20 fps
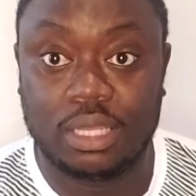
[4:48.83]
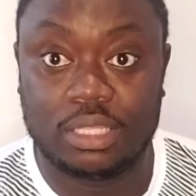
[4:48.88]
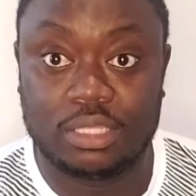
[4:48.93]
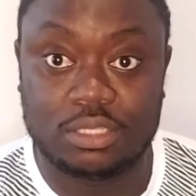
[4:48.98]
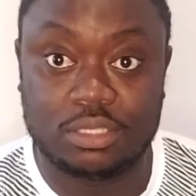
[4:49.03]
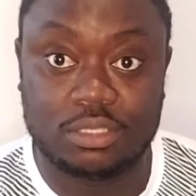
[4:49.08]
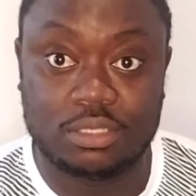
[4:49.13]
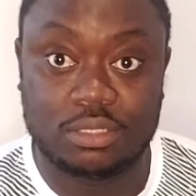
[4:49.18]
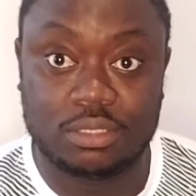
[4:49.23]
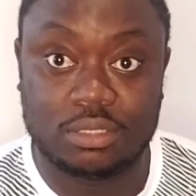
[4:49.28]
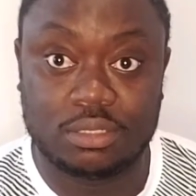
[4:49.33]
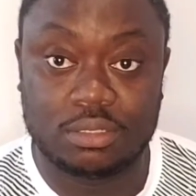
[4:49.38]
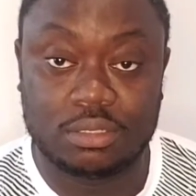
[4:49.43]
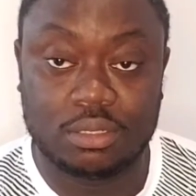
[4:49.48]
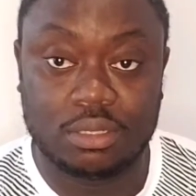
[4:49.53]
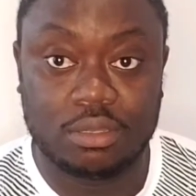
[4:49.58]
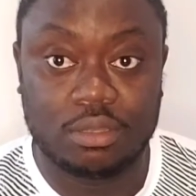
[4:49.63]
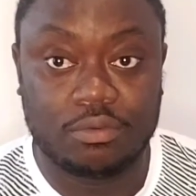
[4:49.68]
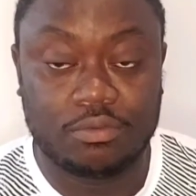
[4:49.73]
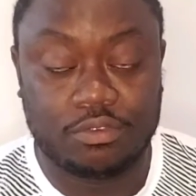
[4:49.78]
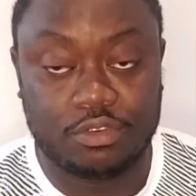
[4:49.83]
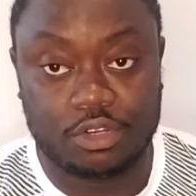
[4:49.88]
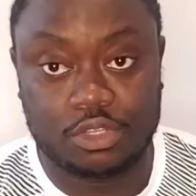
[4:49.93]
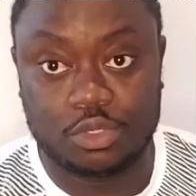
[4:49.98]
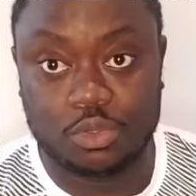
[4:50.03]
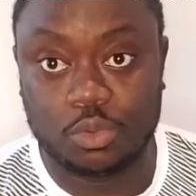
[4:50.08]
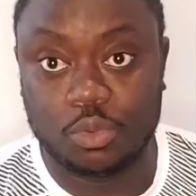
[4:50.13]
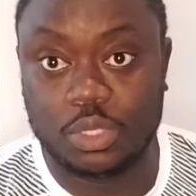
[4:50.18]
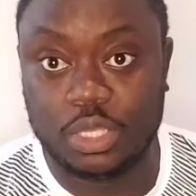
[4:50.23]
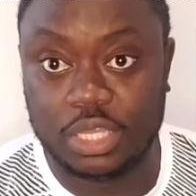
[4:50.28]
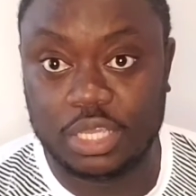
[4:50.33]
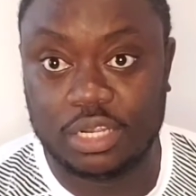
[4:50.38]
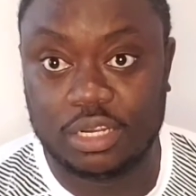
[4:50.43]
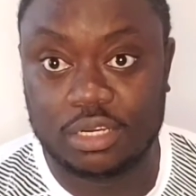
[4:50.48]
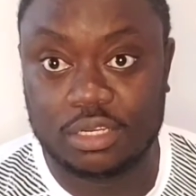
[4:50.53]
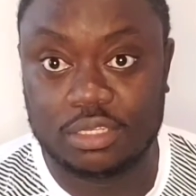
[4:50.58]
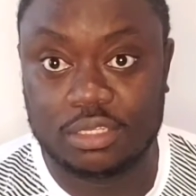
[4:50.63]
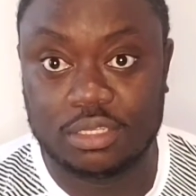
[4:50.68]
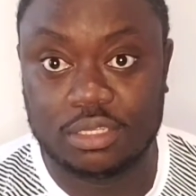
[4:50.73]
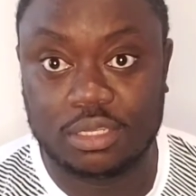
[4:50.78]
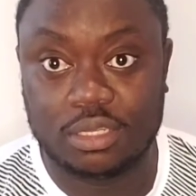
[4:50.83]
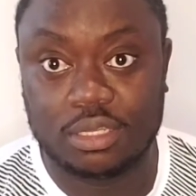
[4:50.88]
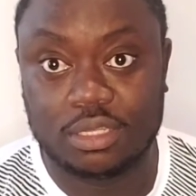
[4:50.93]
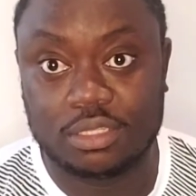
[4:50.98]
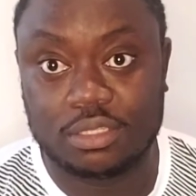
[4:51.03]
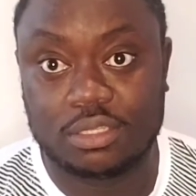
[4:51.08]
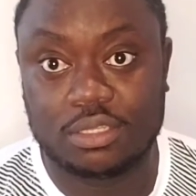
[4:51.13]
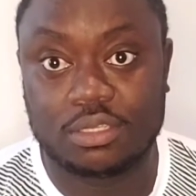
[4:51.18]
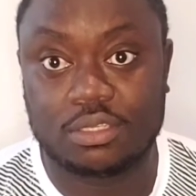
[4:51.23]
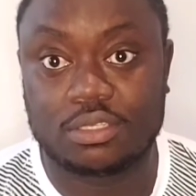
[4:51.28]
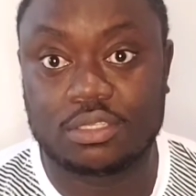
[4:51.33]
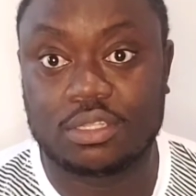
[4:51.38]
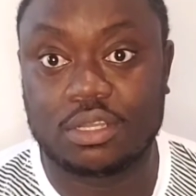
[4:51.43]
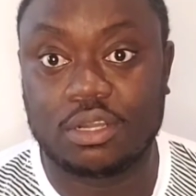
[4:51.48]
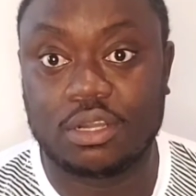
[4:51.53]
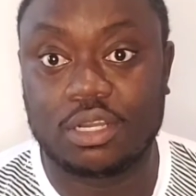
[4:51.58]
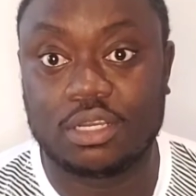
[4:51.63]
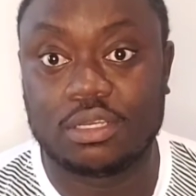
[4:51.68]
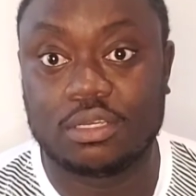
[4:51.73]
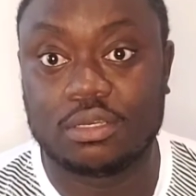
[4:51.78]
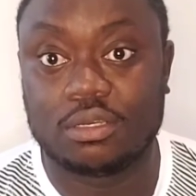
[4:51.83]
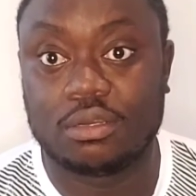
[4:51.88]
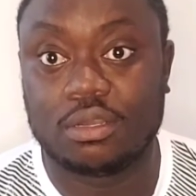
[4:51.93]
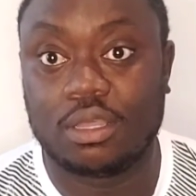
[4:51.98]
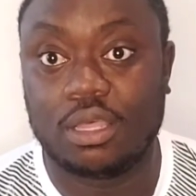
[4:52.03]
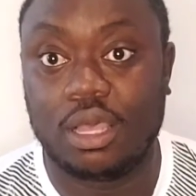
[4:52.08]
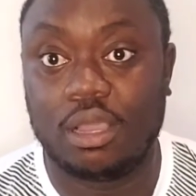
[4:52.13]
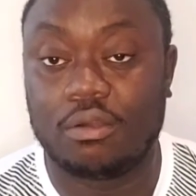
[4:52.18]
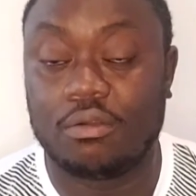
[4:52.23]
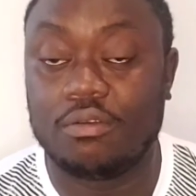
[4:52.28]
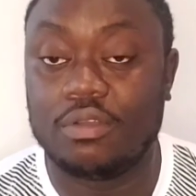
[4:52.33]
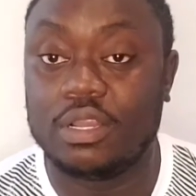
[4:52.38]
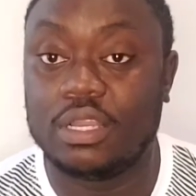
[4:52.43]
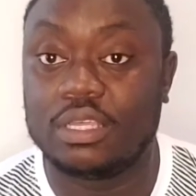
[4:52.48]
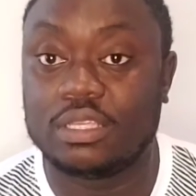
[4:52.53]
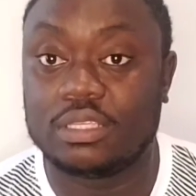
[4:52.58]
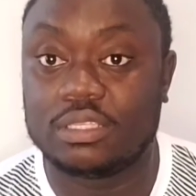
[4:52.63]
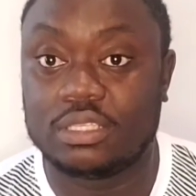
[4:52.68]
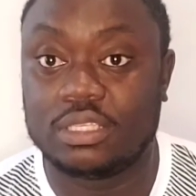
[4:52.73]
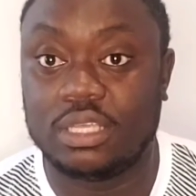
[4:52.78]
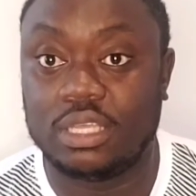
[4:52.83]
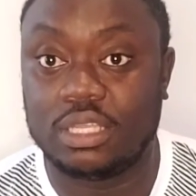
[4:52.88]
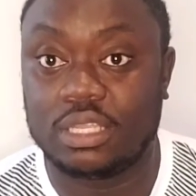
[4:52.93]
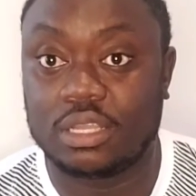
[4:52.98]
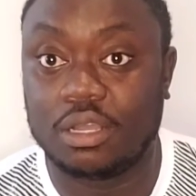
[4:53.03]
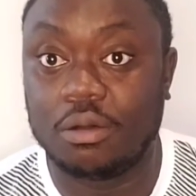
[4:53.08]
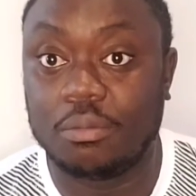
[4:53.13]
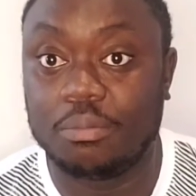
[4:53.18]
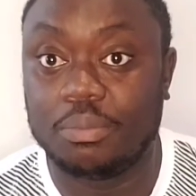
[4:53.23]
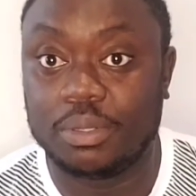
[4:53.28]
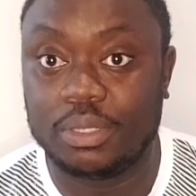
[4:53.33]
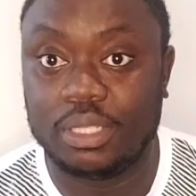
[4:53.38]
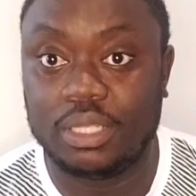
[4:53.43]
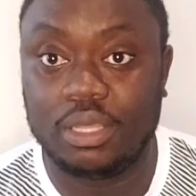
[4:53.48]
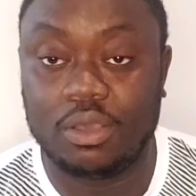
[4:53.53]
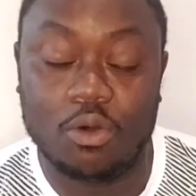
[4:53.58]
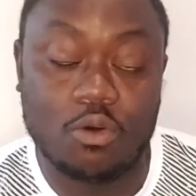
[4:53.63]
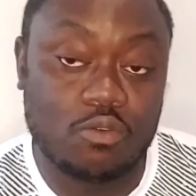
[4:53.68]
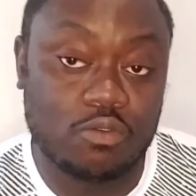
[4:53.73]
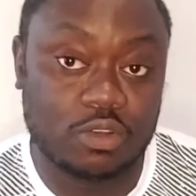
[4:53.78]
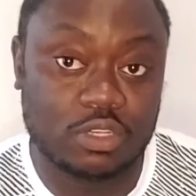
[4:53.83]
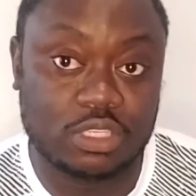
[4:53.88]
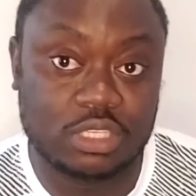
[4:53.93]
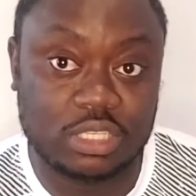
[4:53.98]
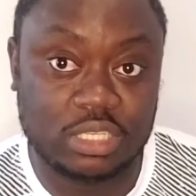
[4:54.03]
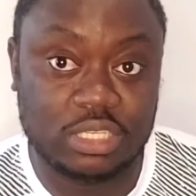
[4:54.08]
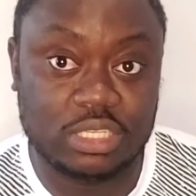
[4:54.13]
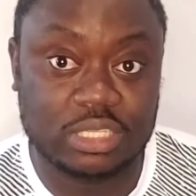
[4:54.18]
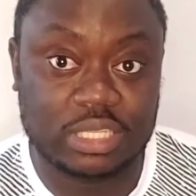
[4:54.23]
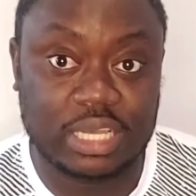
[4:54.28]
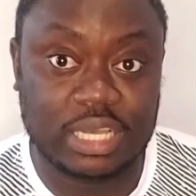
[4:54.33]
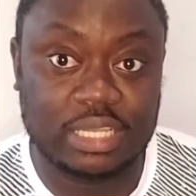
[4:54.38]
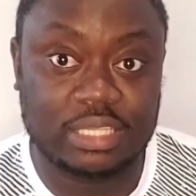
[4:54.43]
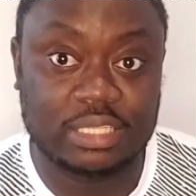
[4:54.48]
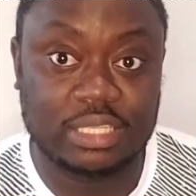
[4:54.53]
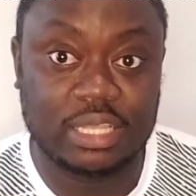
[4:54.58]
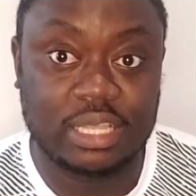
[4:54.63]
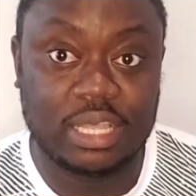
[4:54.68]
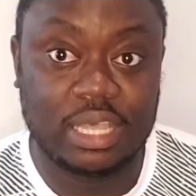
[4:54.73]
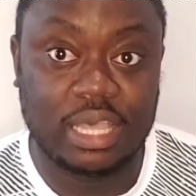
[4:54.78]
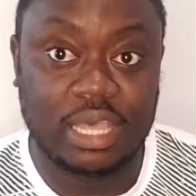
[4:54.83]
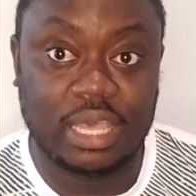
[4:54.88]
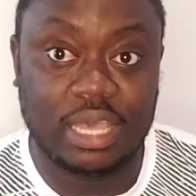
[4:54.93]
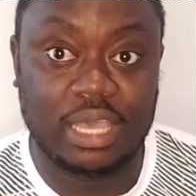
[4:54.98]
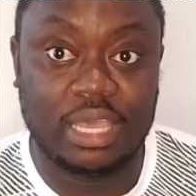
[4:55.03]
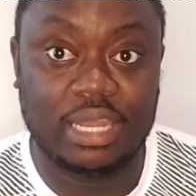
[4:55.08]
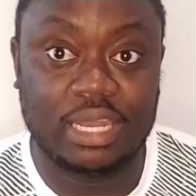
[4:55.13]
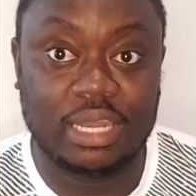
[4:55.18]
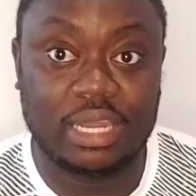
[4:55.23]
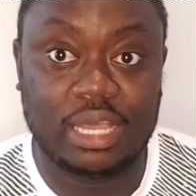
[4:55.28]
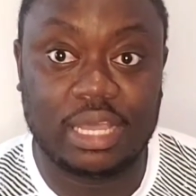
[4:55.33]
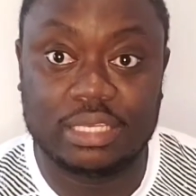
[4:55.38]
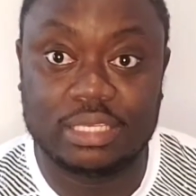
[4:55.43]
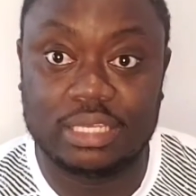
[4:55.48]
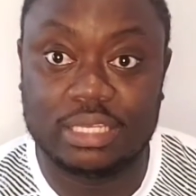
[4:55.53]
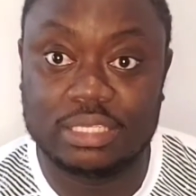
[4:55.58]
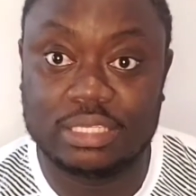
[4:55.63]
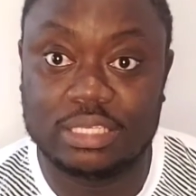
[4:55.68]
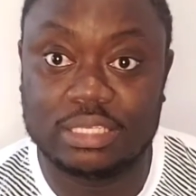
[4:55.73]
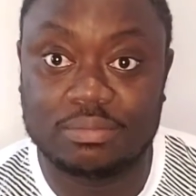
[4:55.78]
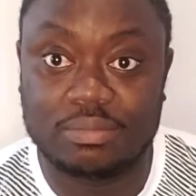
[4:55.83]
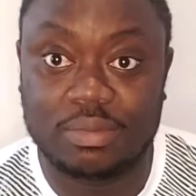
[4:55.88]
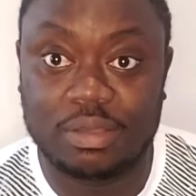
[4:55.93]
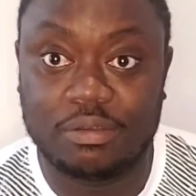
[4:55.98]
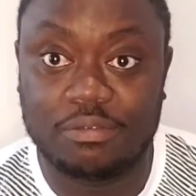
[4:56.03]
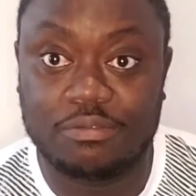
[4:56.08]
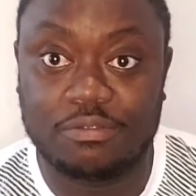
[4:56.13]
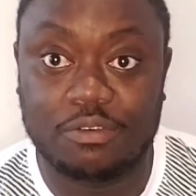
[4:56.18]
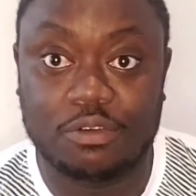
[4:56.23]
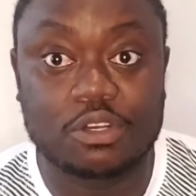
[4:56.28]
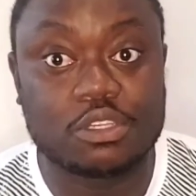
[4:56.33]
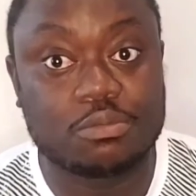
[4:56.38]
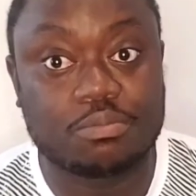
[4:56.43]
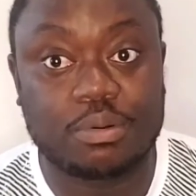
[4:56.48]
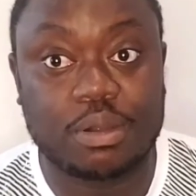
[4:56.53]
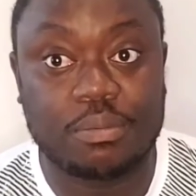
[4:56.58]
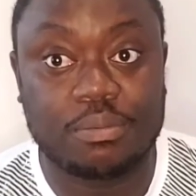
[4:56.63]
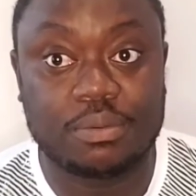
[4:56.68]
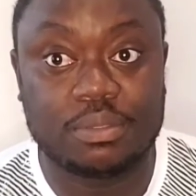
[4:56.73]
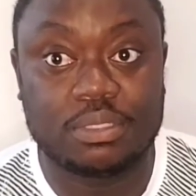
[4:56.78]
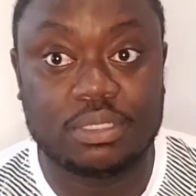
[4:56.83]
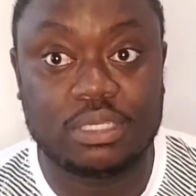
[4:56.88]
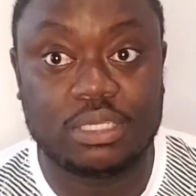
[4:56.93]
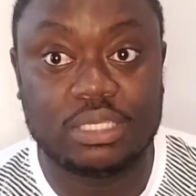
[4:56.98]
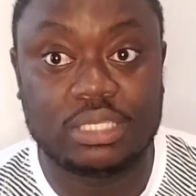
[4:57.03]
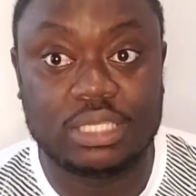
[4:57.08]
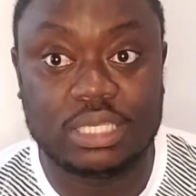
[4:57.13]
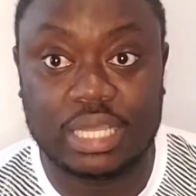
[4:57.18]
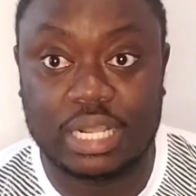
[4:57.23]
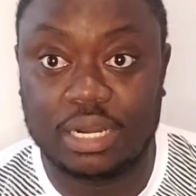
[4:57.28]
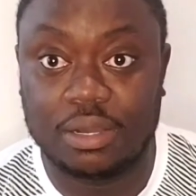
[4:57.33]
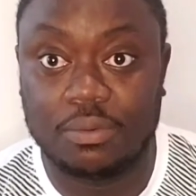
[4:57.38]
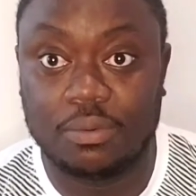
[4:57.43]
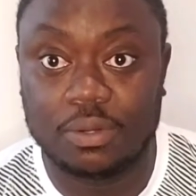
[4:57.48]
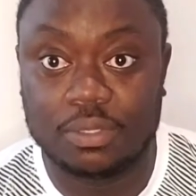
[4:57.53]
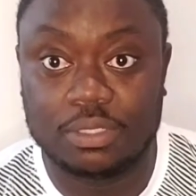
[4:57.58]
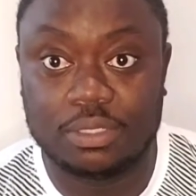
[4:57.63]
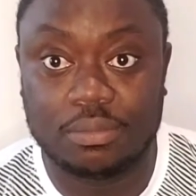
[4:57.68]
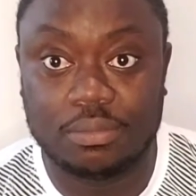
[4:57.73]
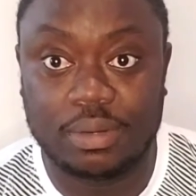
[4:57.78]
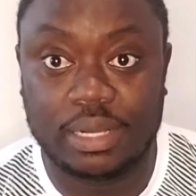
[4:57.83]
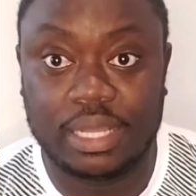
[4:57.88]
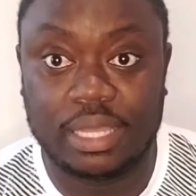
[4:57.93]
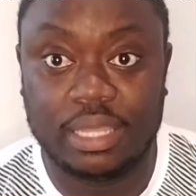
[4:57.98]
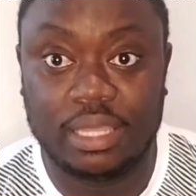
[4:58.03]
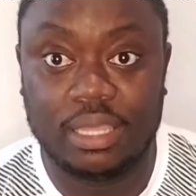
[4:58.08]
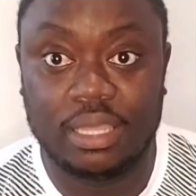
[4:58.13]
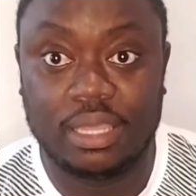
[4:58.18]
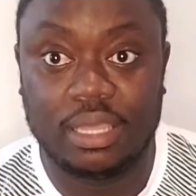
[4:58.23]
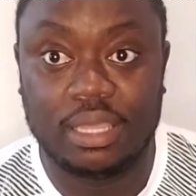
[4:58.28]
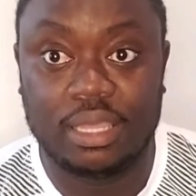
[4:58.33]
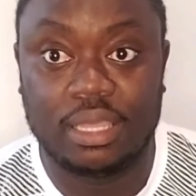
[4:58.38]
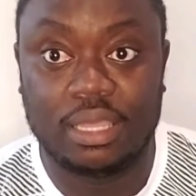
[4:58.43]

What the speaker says: it for 2 years to start a real estate company overseas, guys. And this is my first property that I want to buy